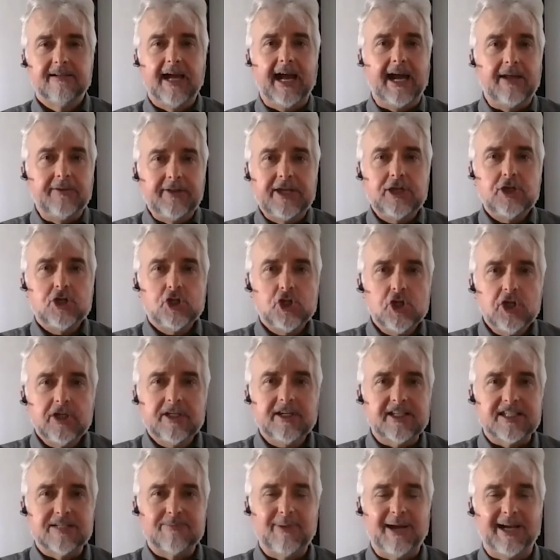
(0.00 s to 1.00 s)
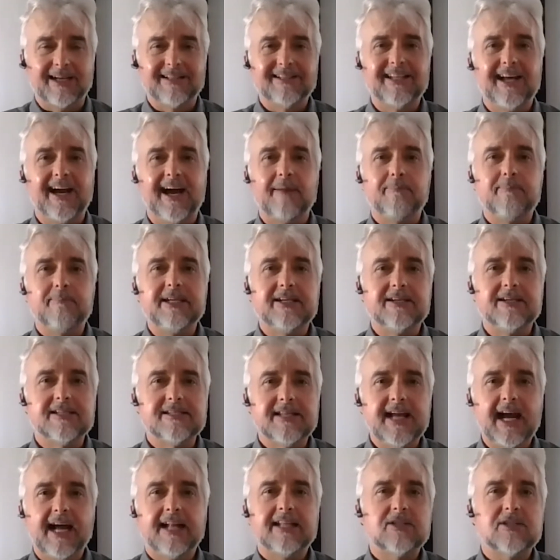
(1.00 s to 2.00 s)
And they should expect that because
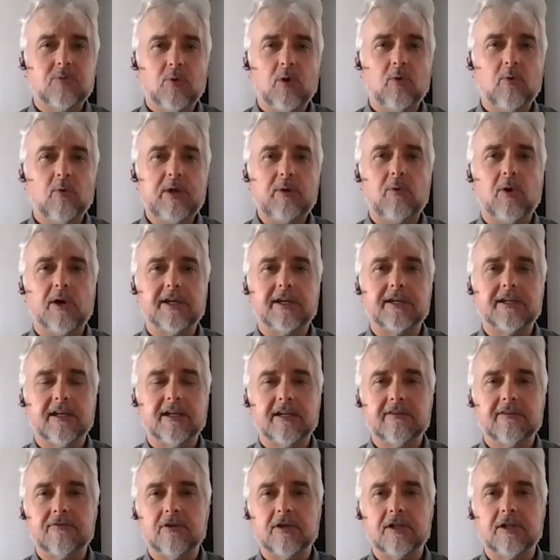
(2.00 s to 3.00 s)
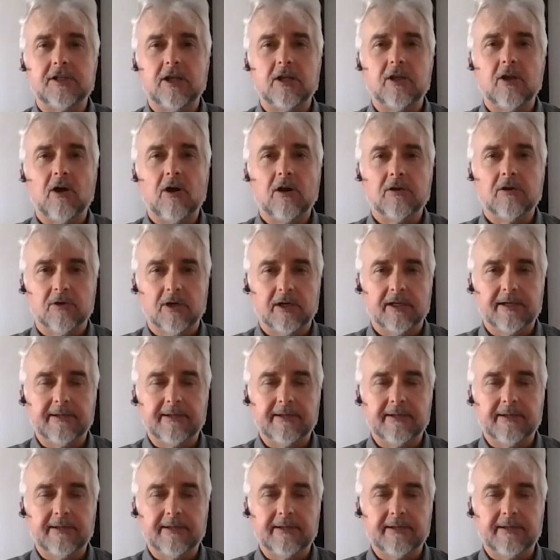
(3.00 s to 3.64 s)
that's what we want to deliver in the long